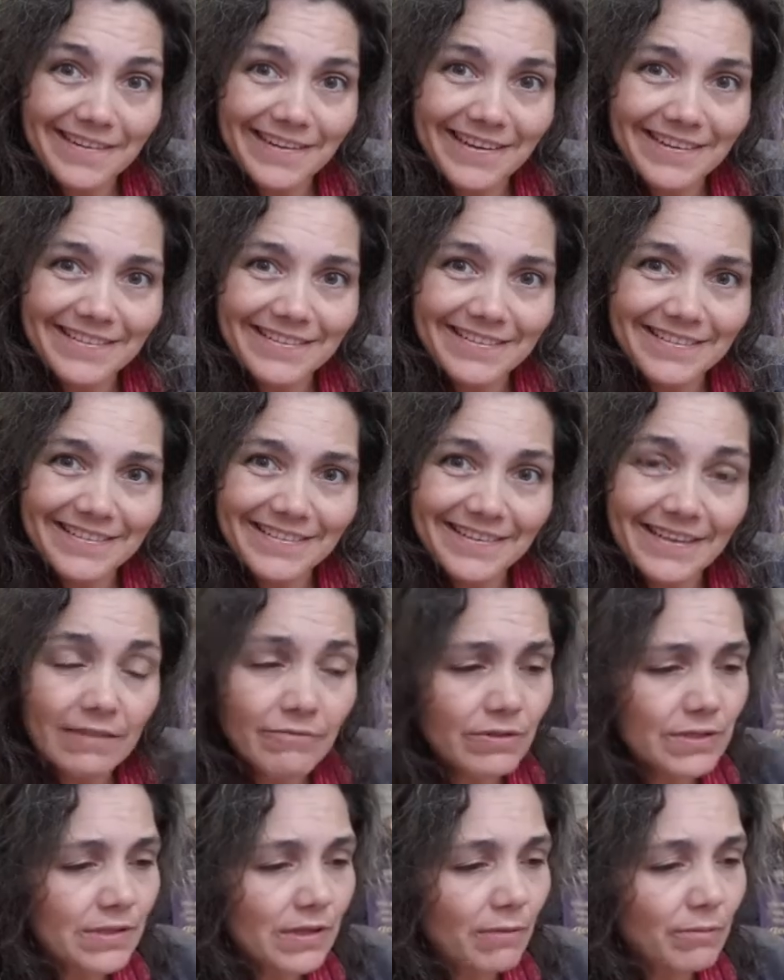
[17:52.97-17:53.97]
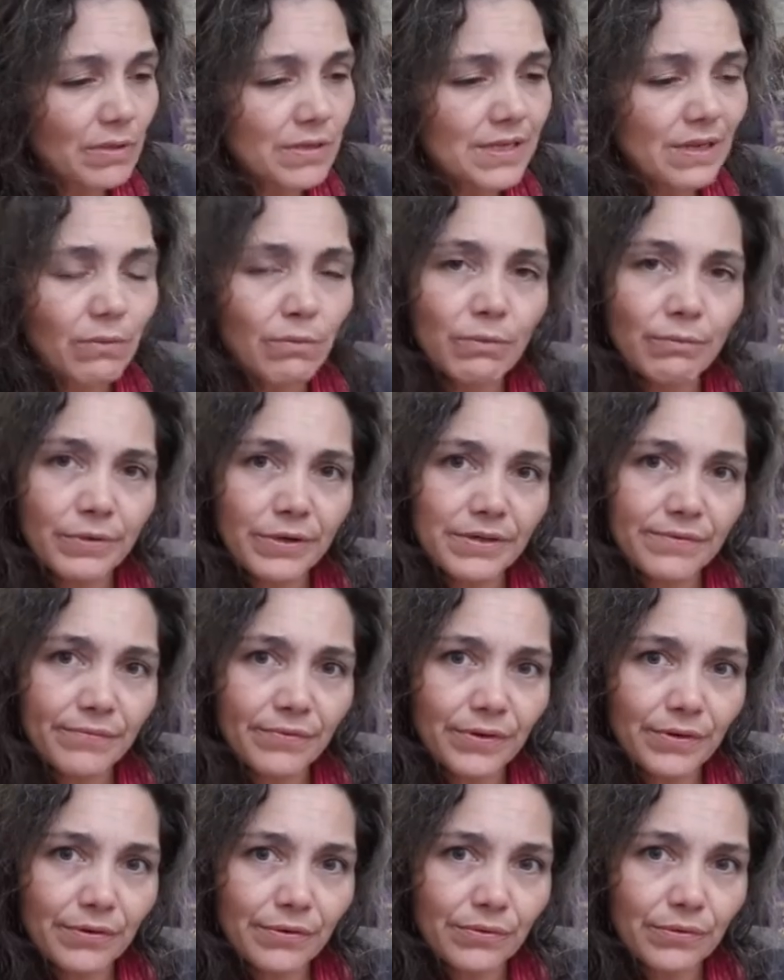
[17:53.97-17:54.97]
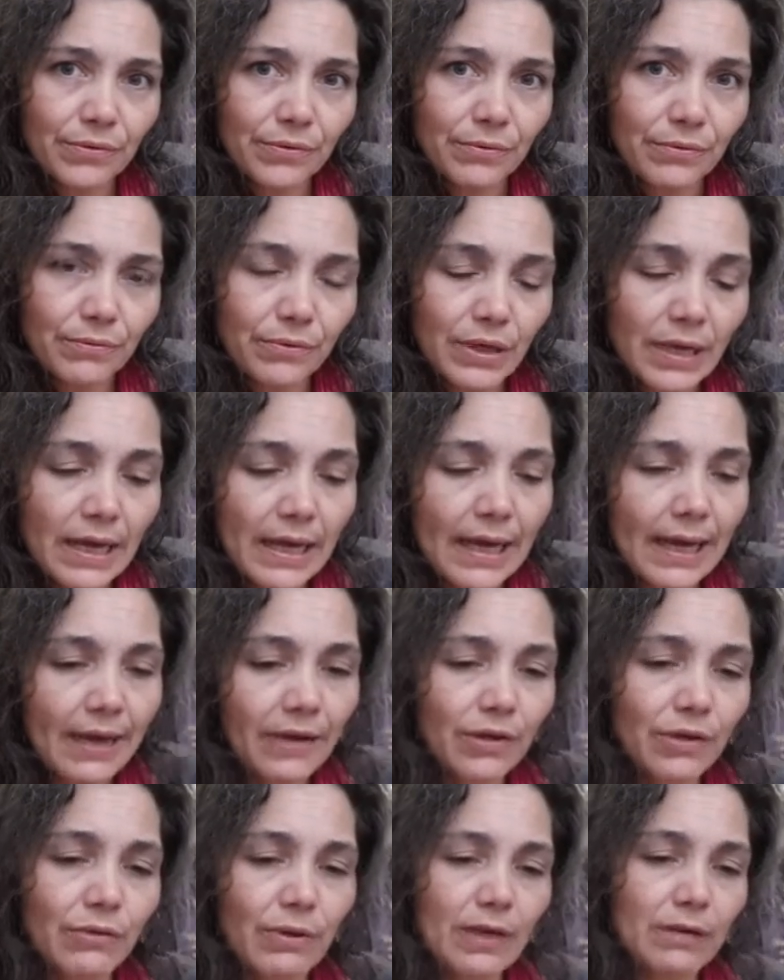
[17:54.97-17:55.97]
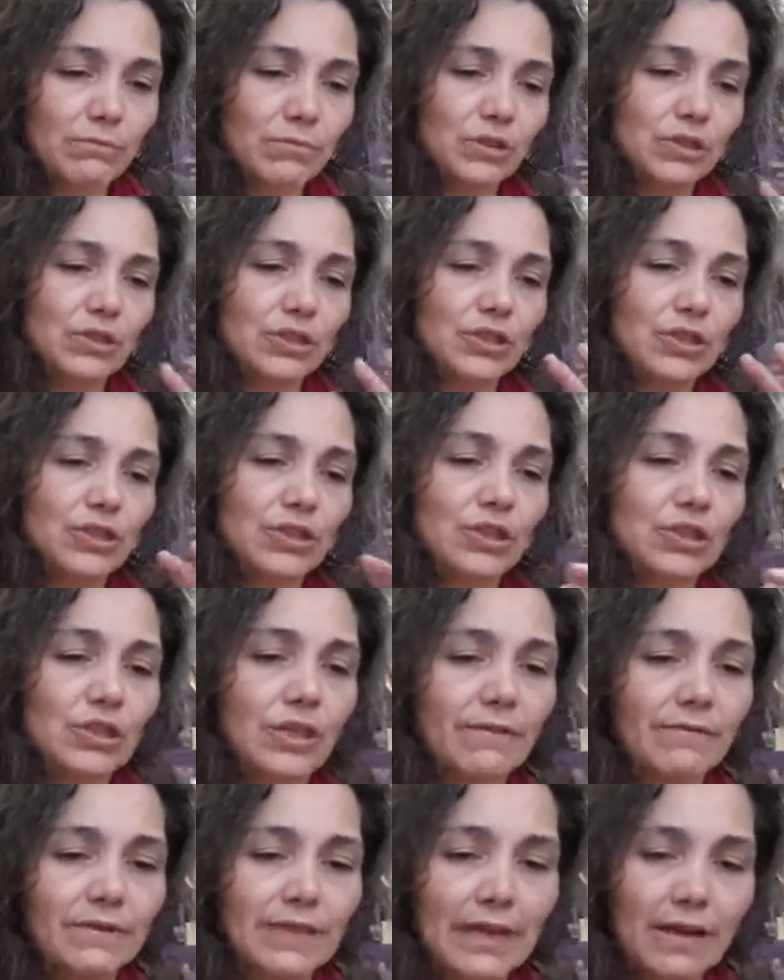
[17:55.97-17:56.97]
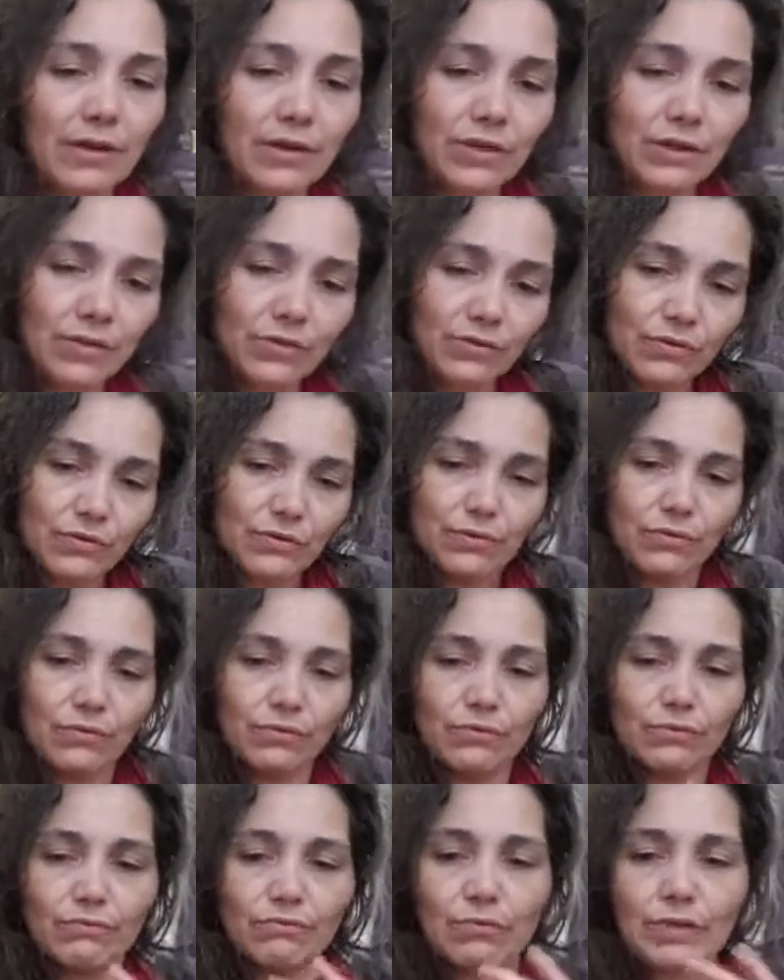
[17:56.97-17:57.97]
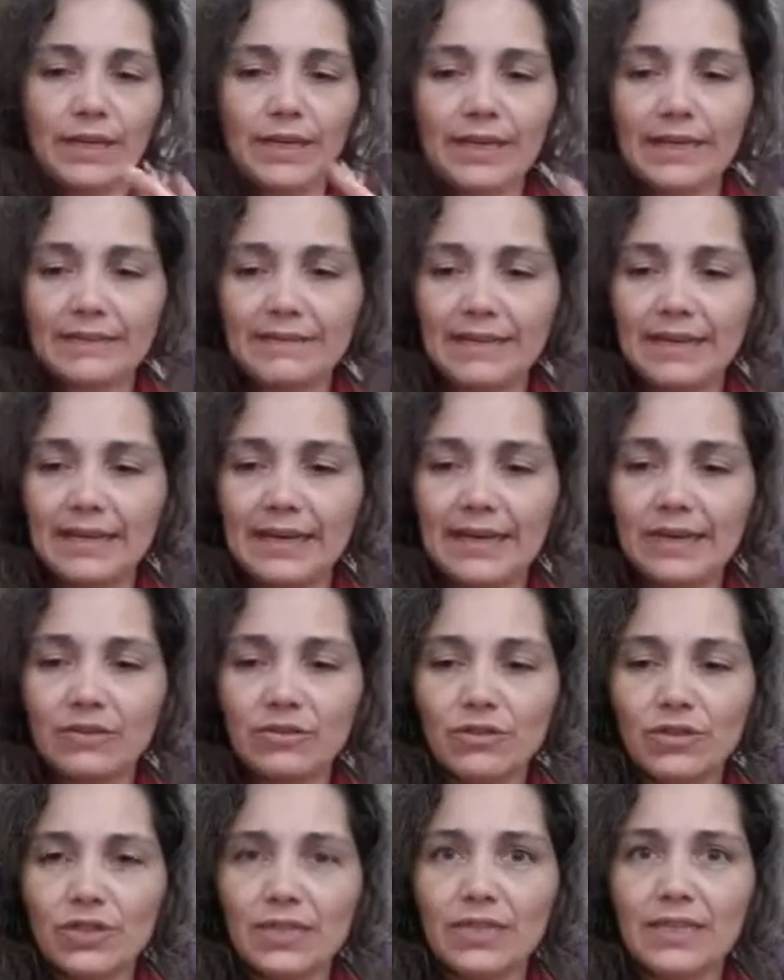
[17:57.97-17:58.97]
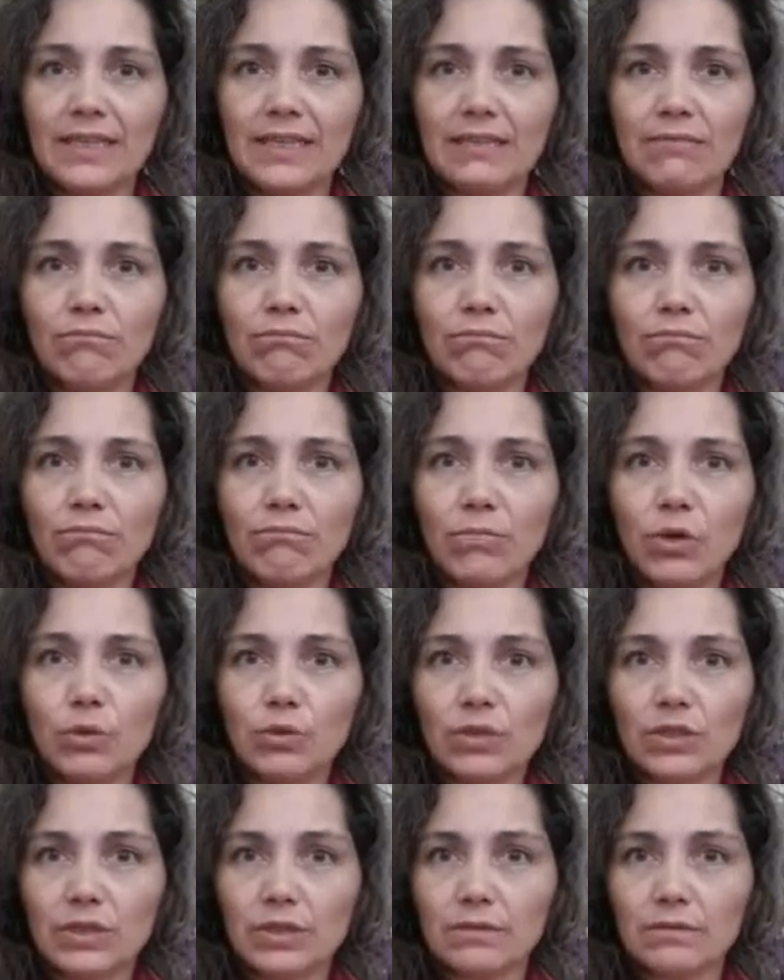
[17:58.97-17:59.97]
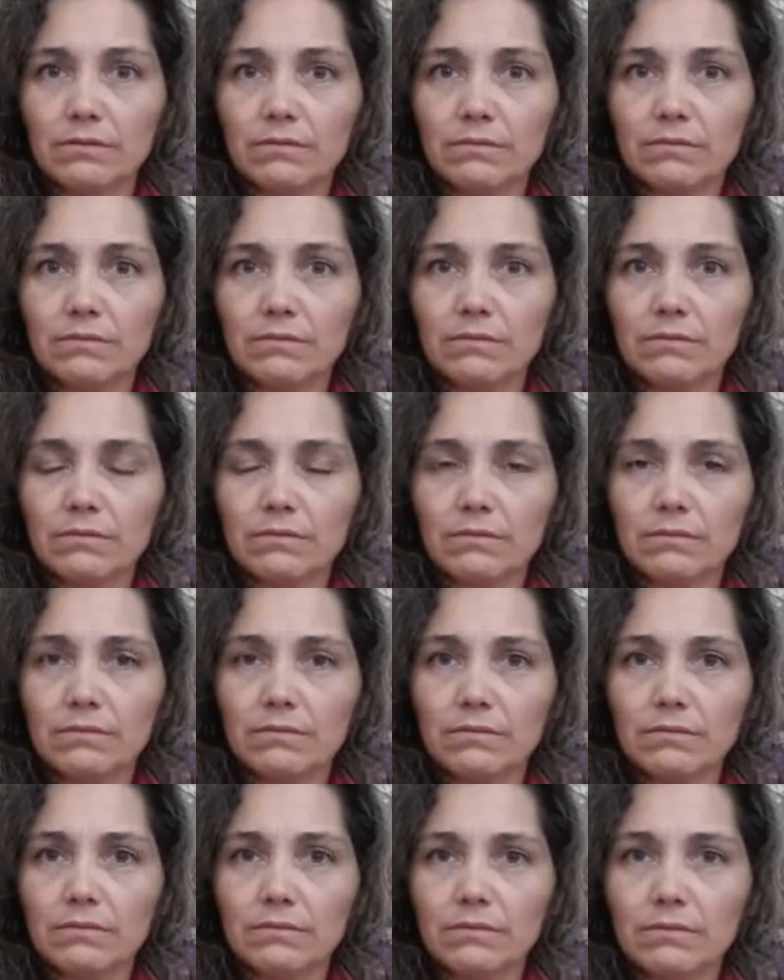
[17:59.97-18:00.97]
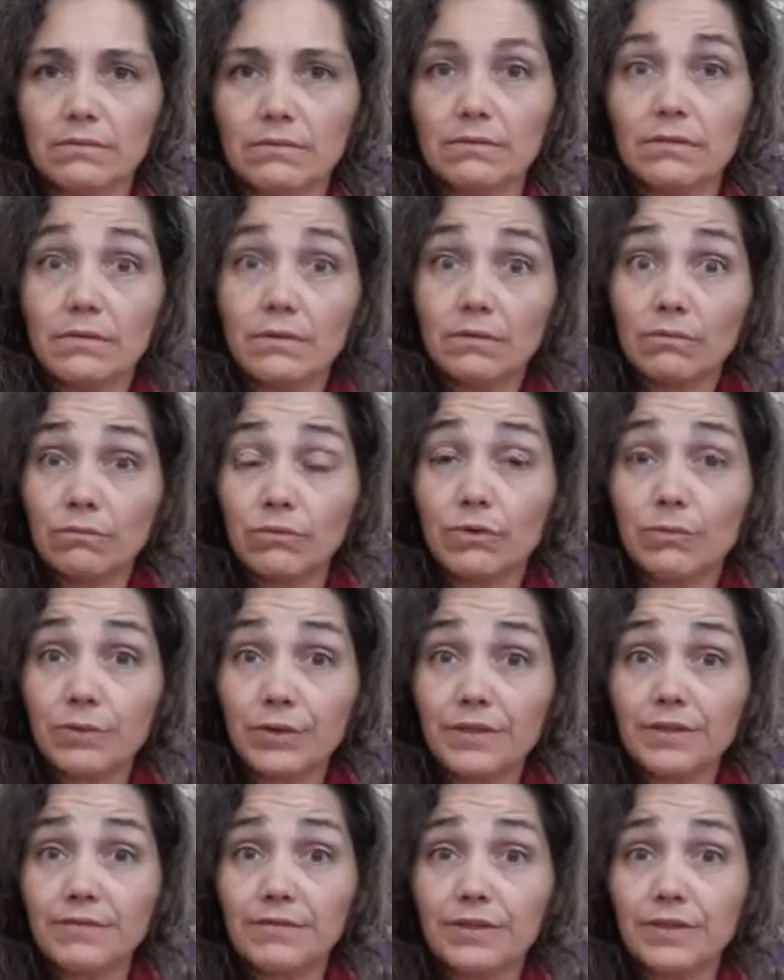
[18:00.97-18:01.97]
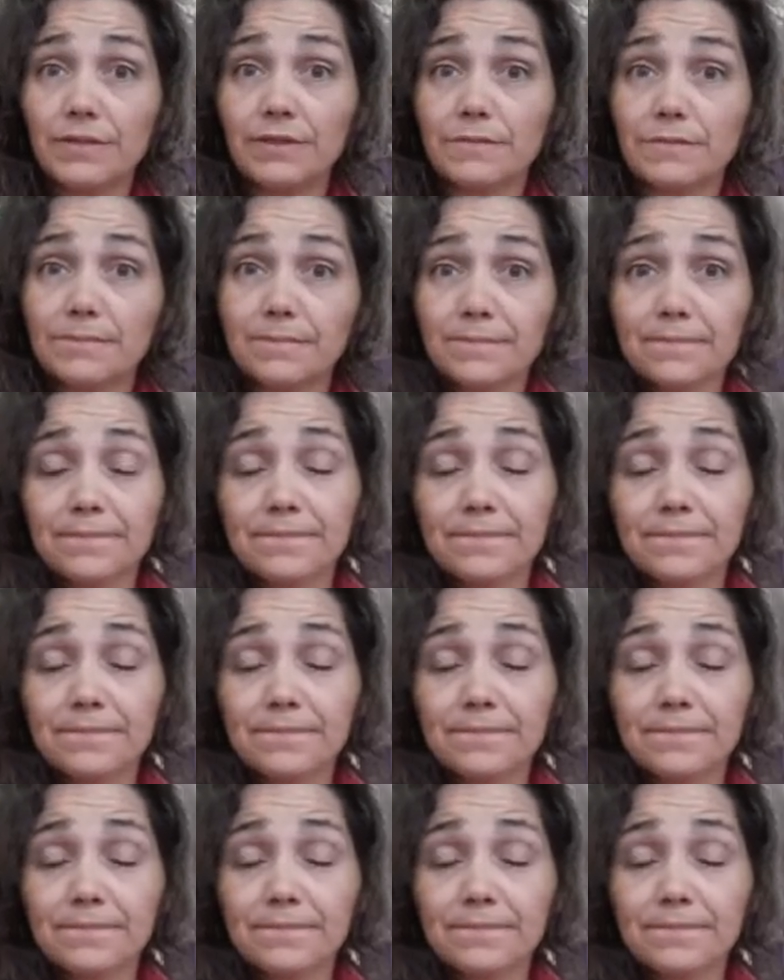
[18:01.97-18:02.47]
Right? If it's not music, what works for you? How do you help shift? How do you, right, get that energy in motion? What works for you?